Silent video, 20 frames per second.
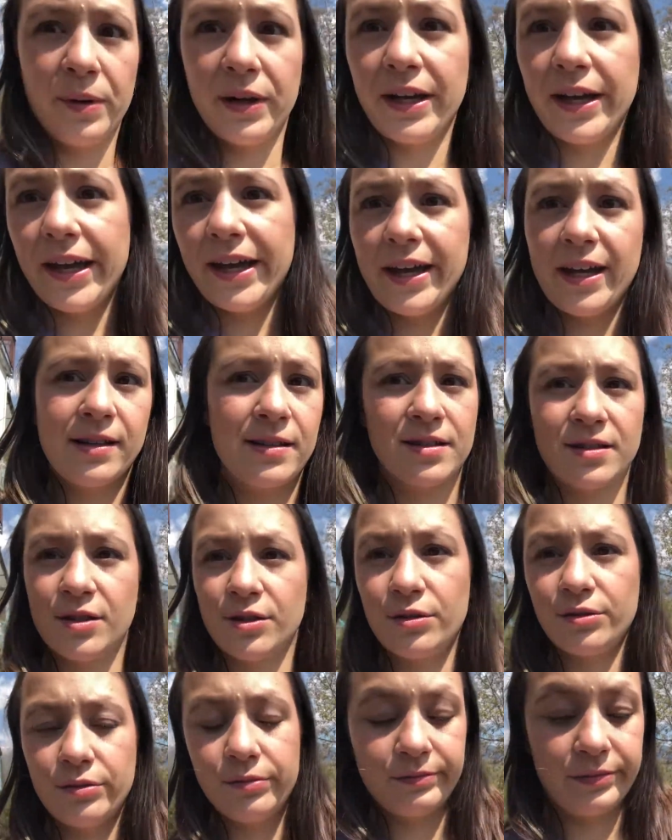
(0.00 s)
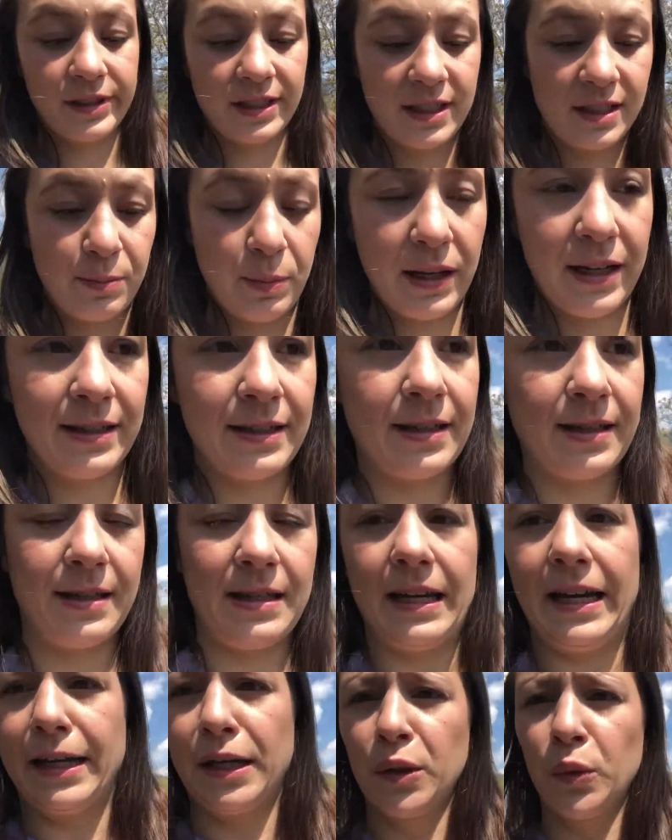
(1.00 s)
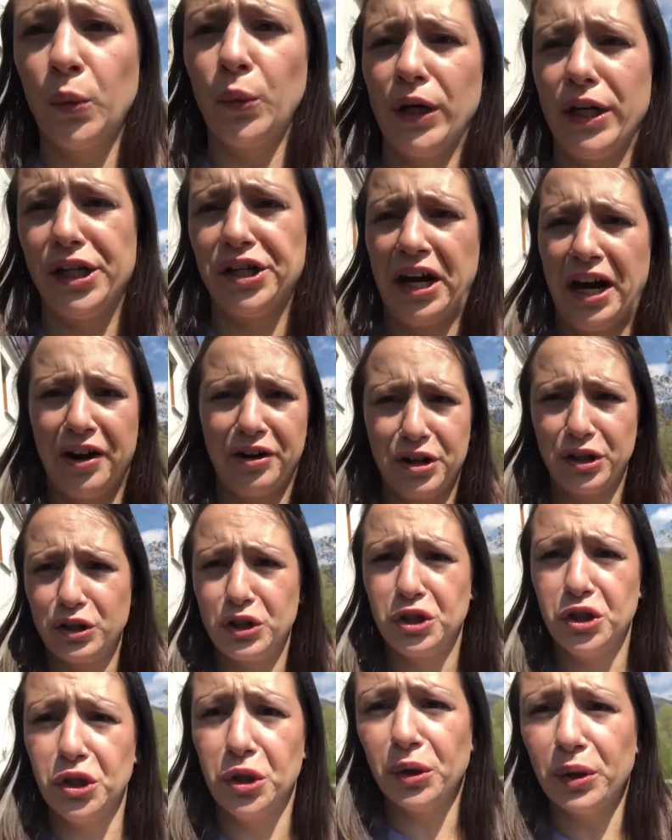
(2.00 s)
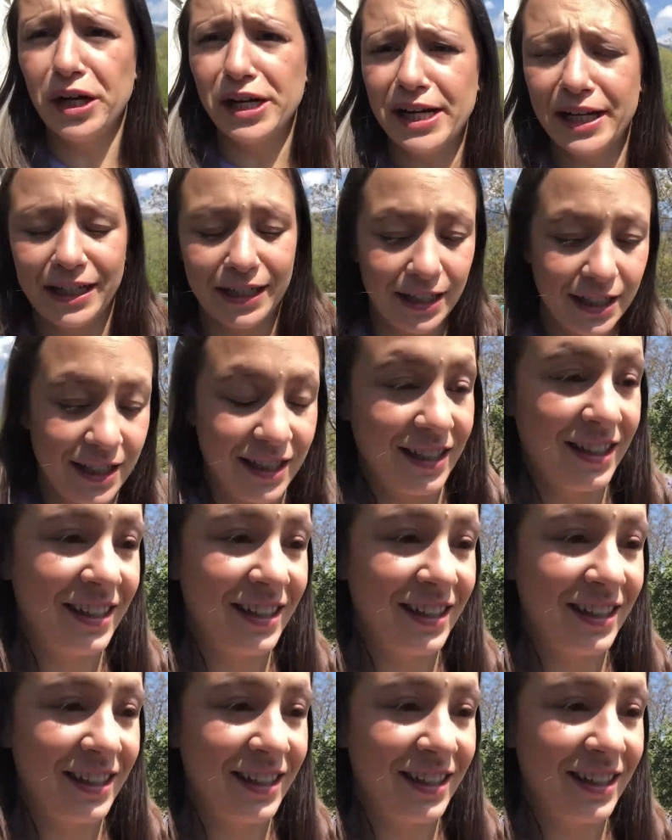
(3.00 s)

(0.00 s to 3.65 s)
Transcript: again, so this plant is like, what are you doing?